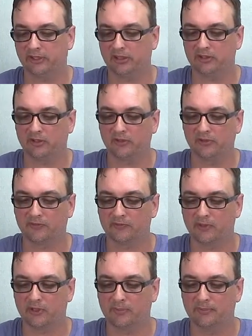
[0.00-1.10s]
It goes
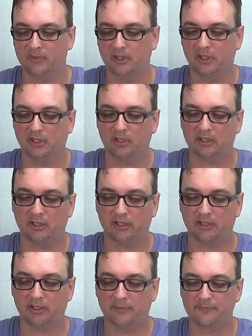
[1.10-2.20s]
from
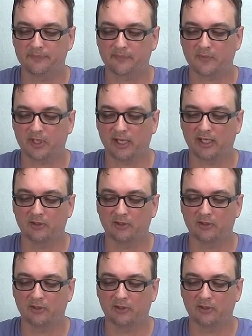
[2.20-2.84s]
a